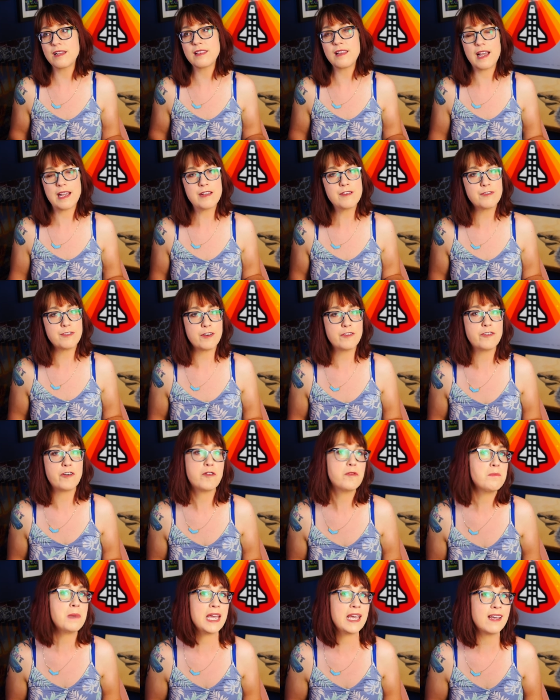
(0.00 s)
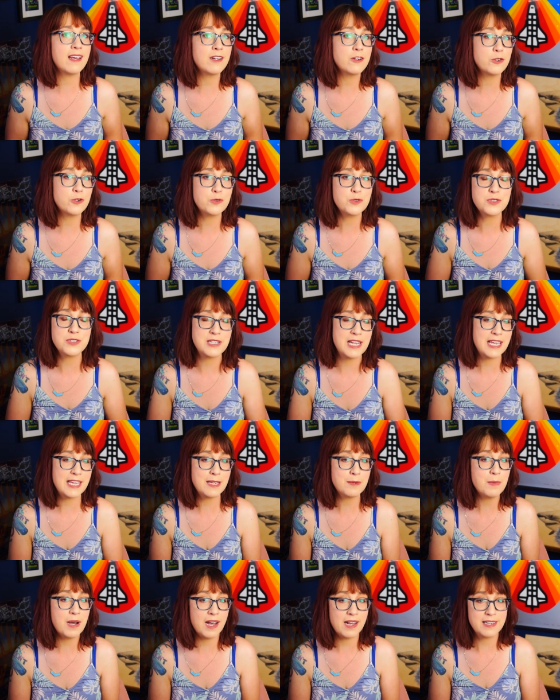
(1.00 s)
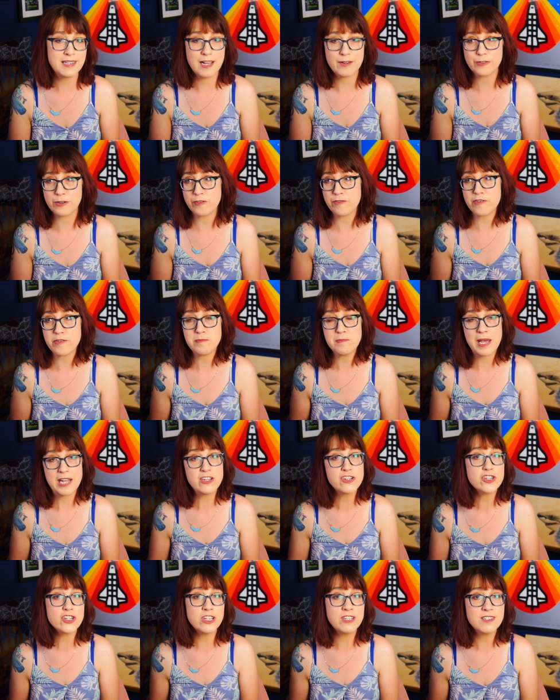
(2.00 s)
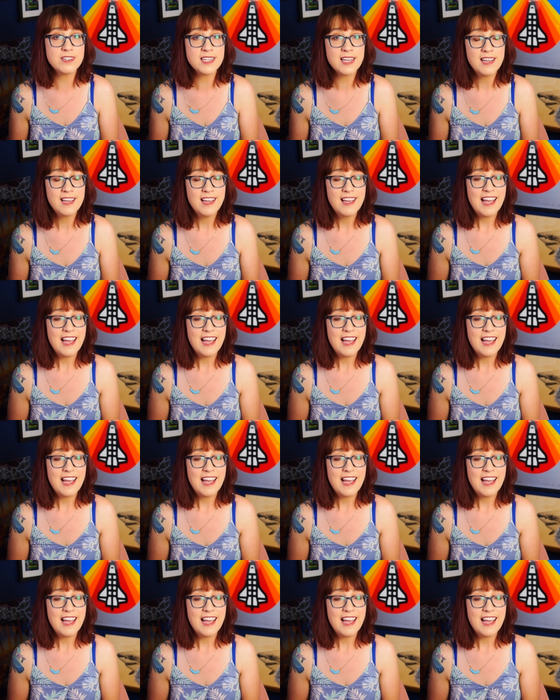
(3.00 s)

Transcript: life of a man whose name I never even mentioned.